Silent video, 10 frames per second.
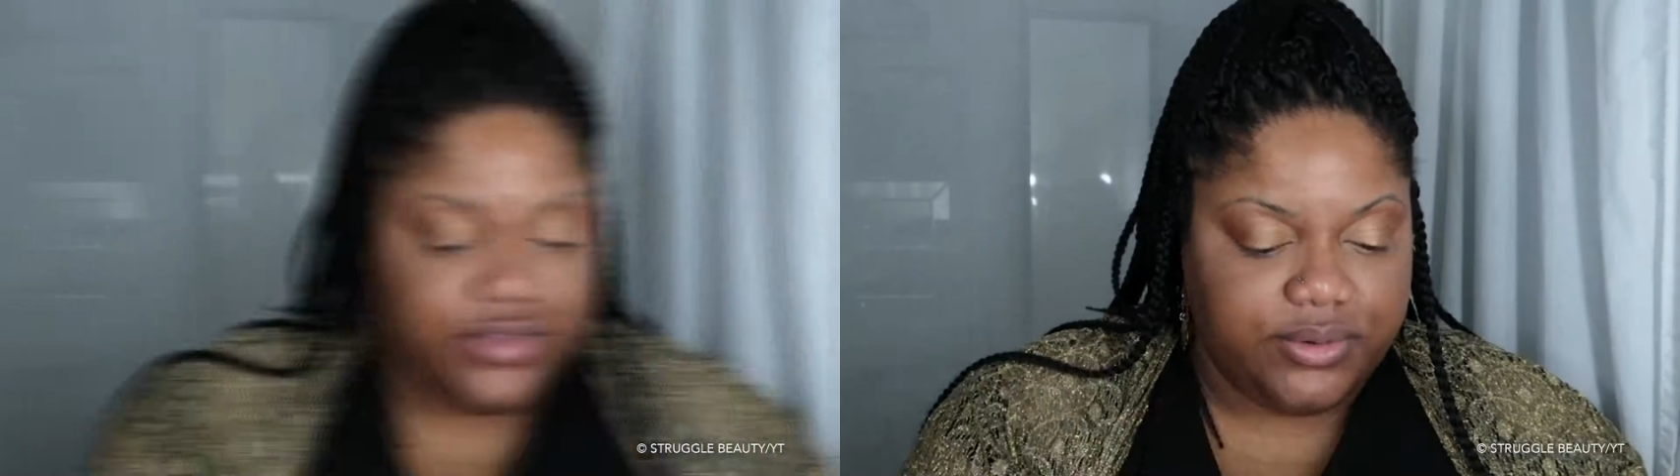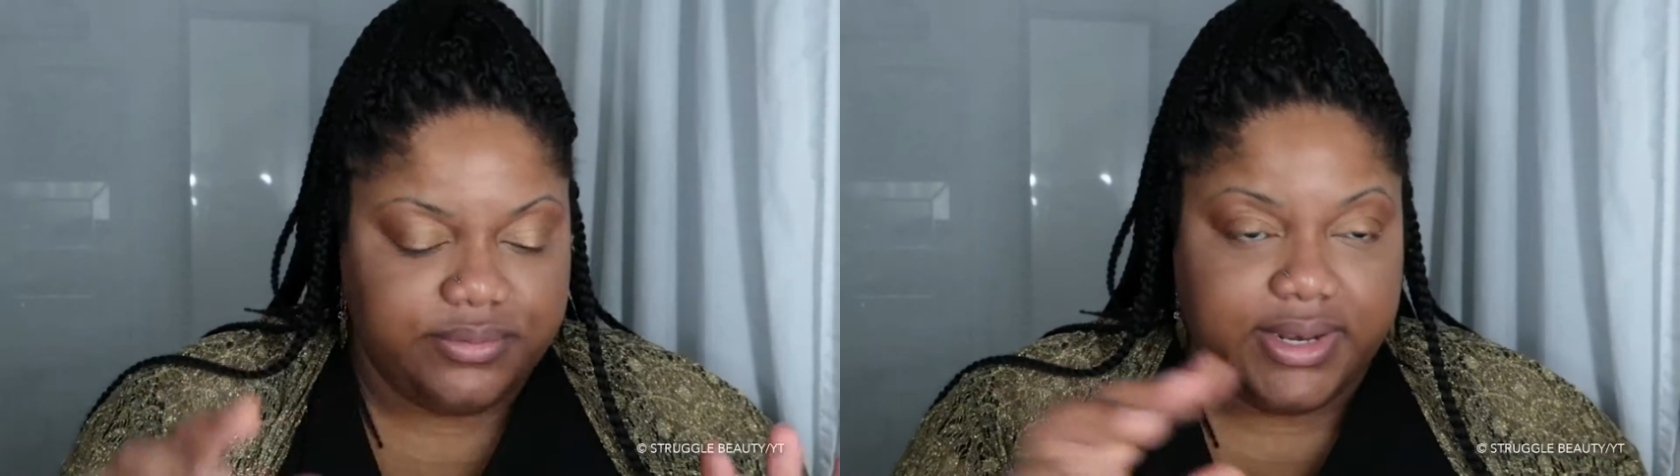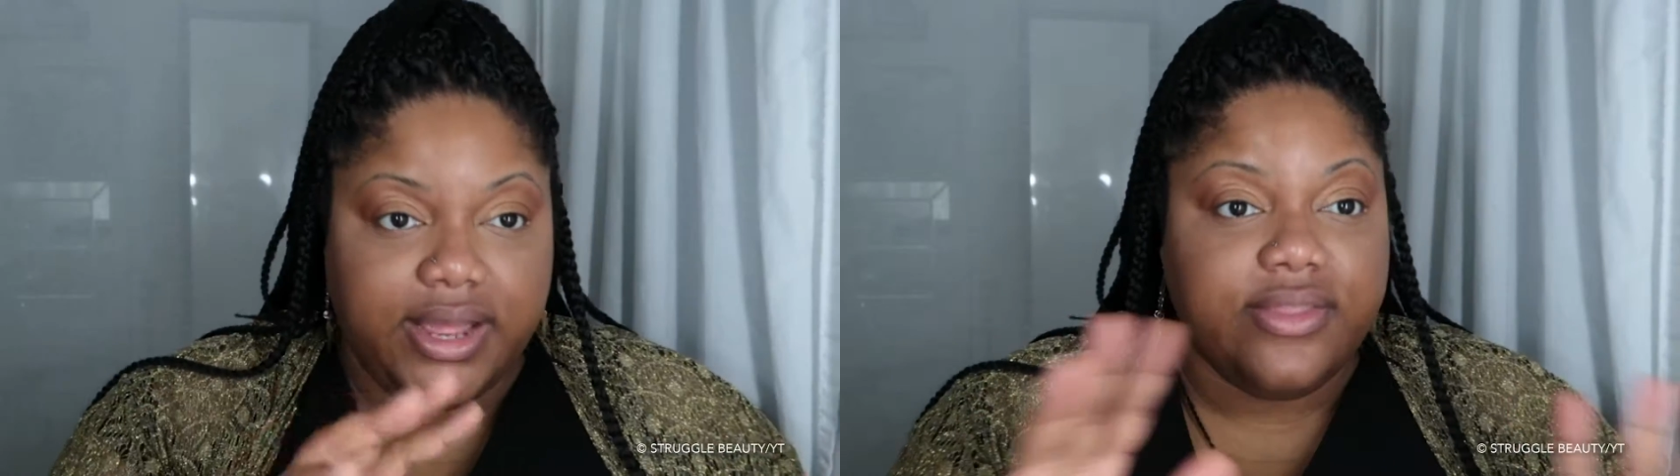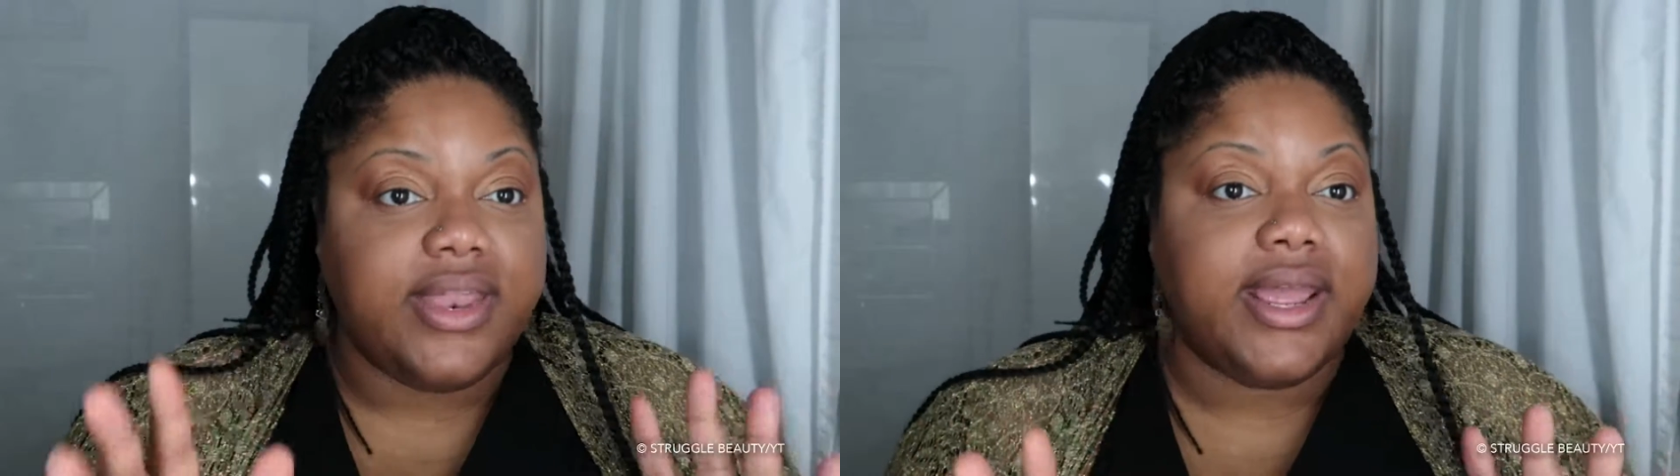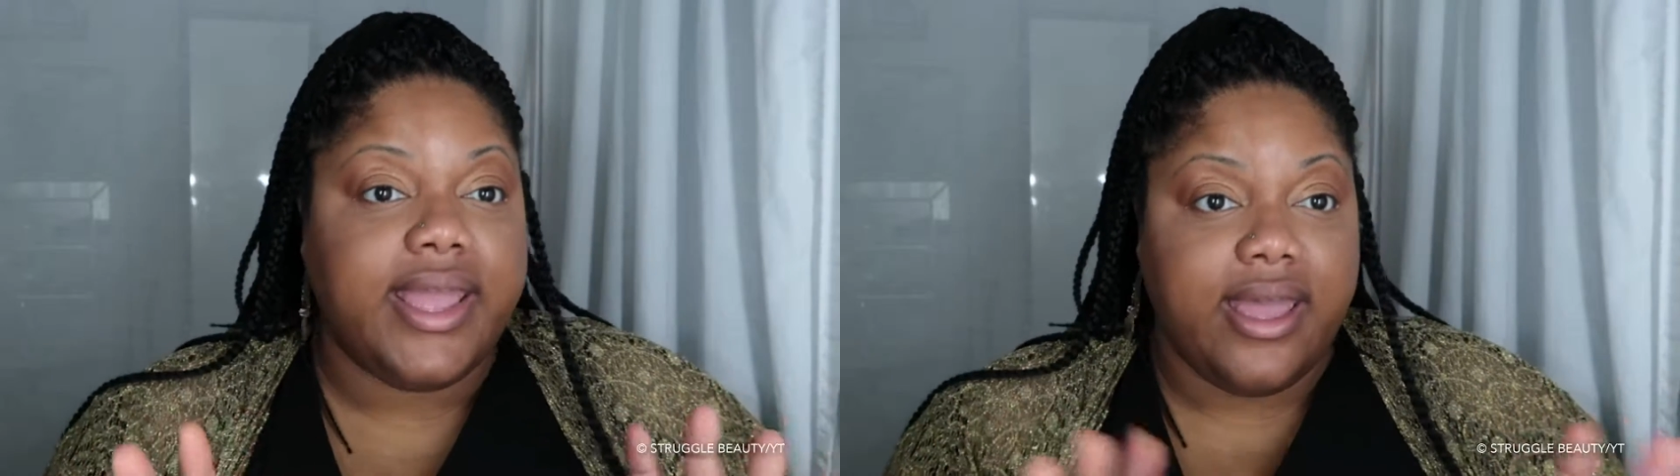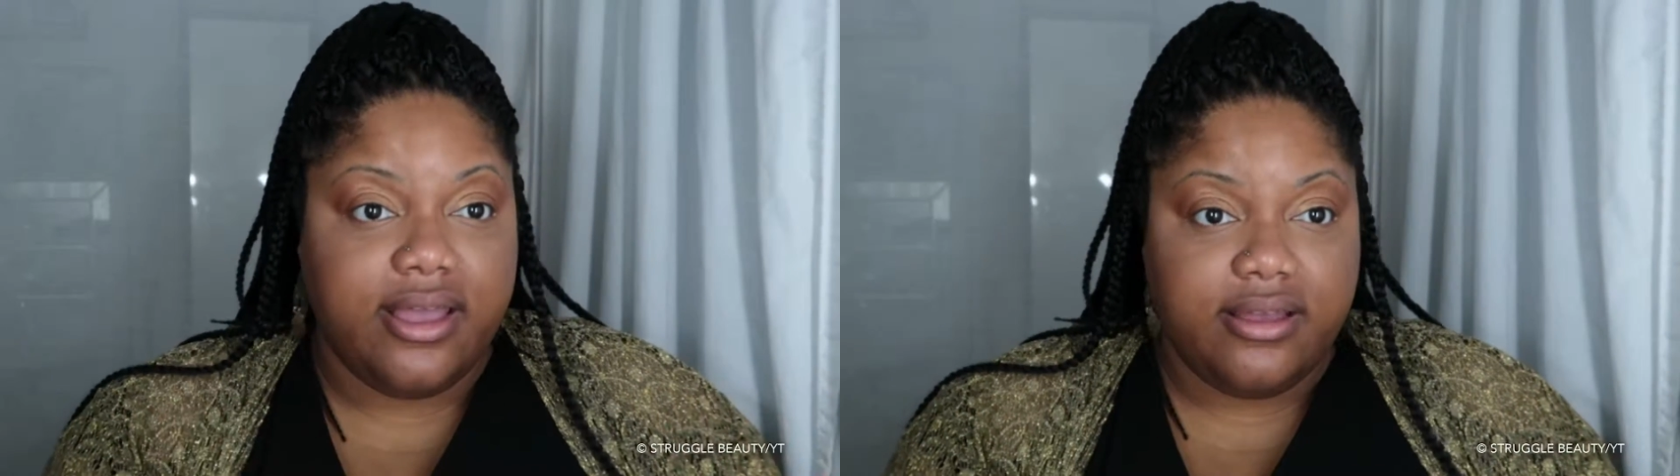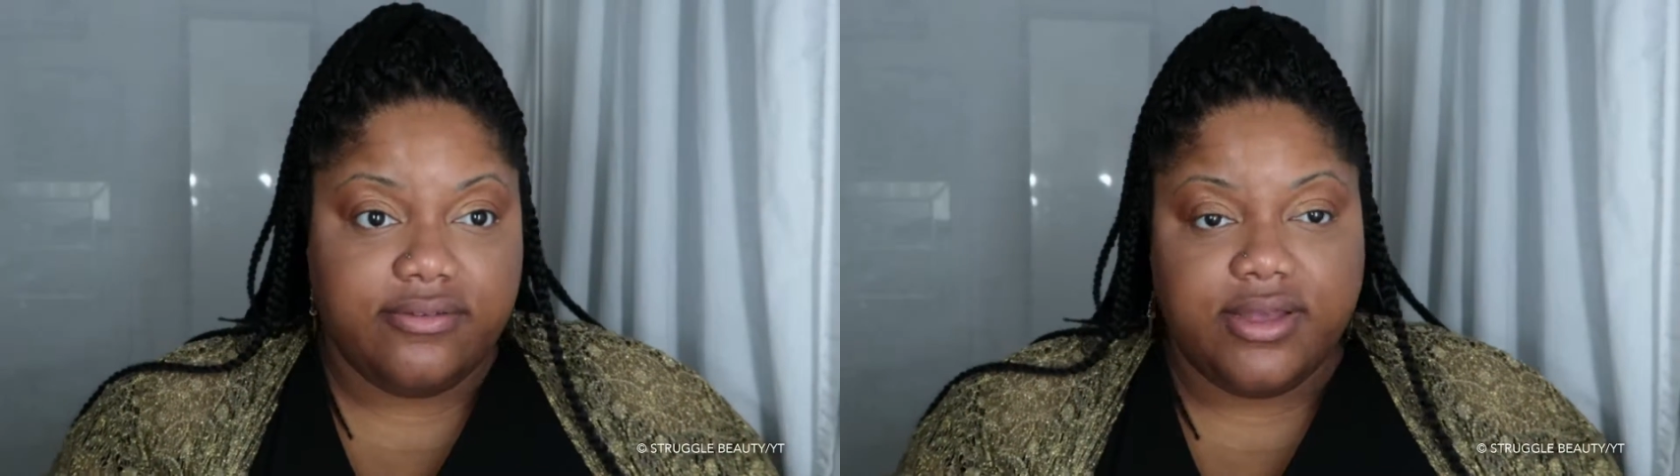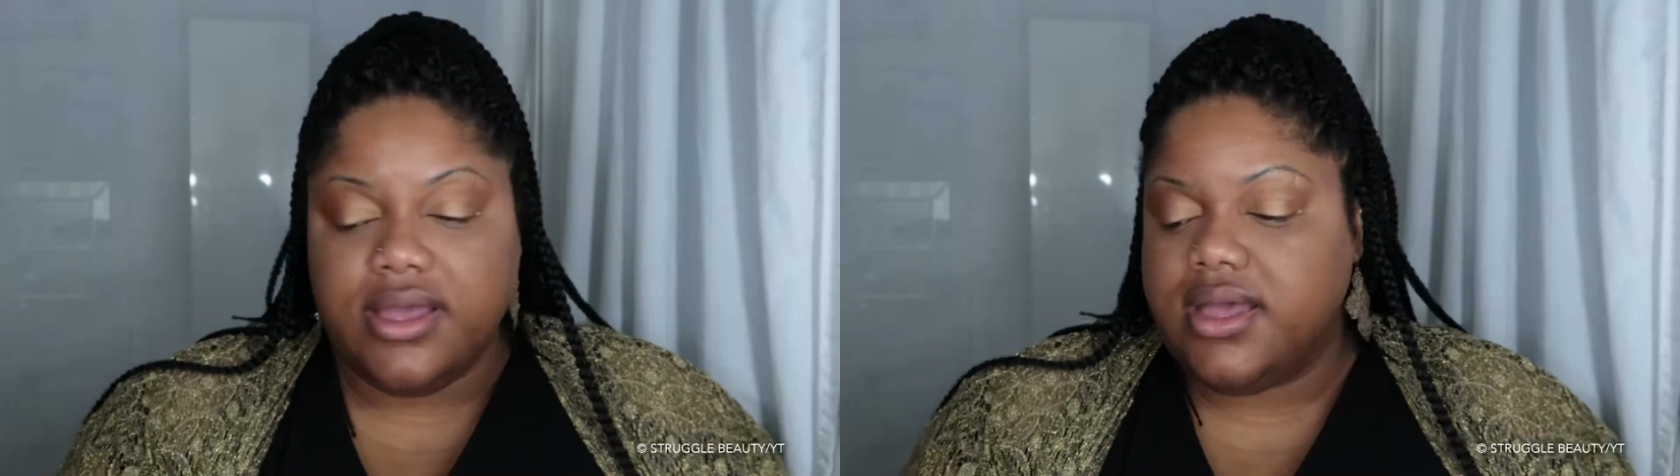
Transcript: So now that I have